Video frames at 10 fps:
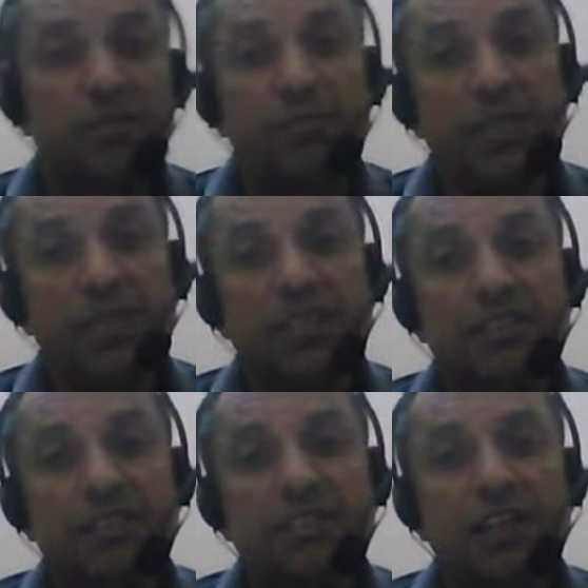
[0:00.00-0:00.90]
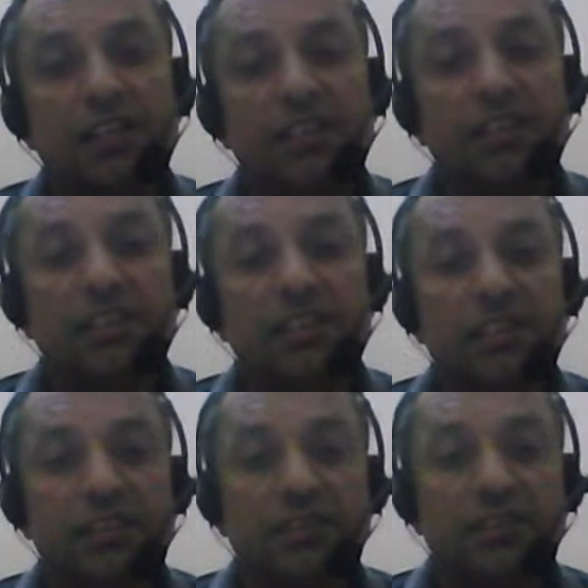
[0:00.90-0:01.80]
practice
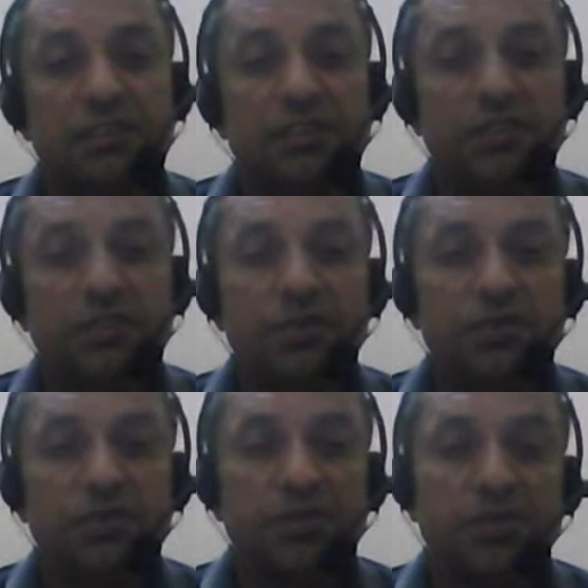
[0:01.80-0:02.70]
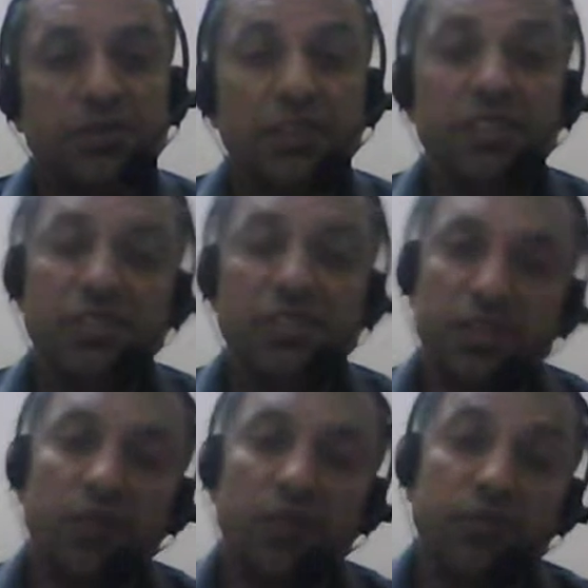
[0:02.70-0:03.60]
under condition
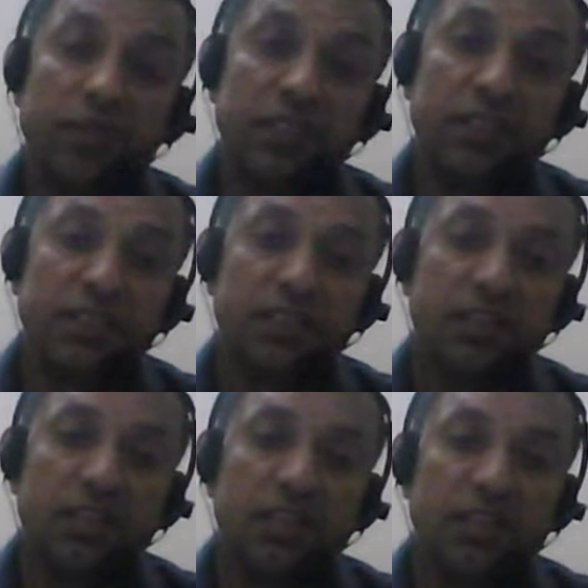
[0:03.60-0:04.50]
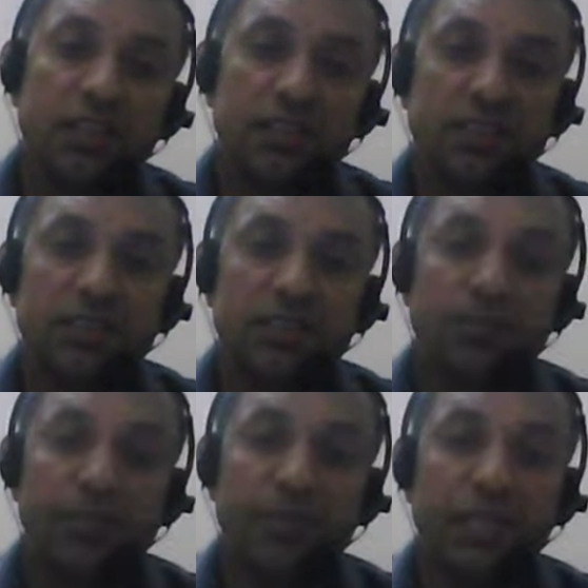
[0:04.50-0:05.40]
of fatigue, and
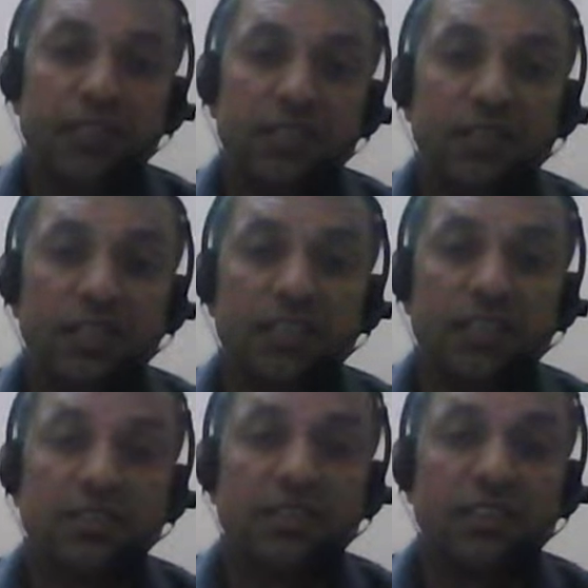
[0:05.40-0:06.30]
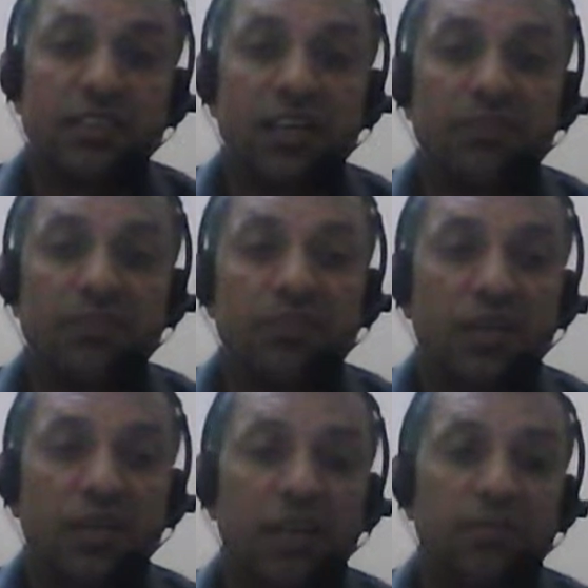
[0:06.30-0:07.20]
practice against the time
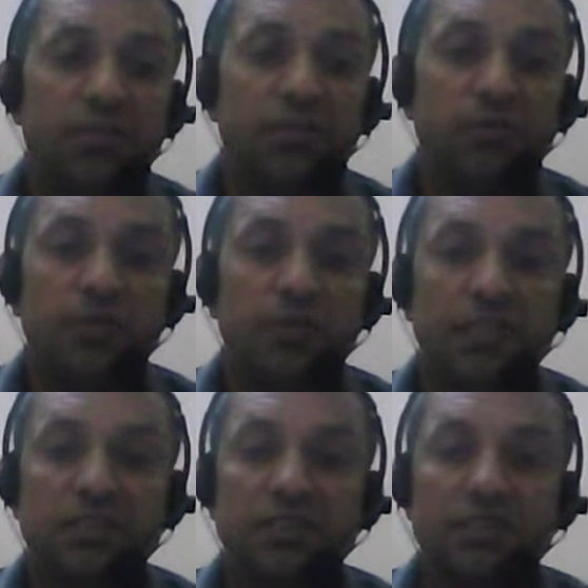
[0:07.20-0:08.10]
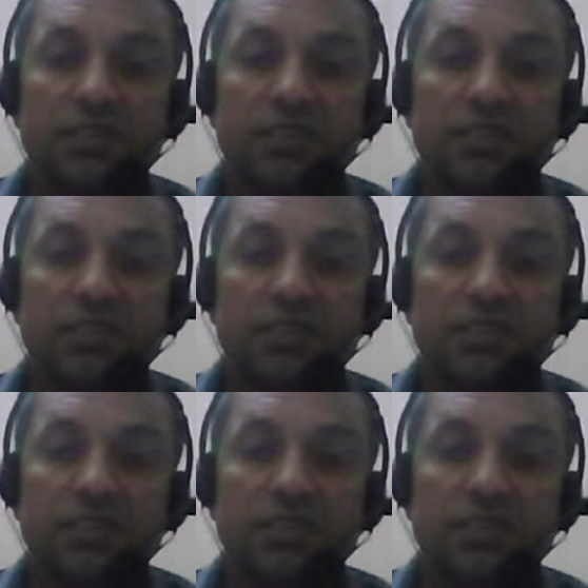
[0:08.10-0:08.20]
climbing movements,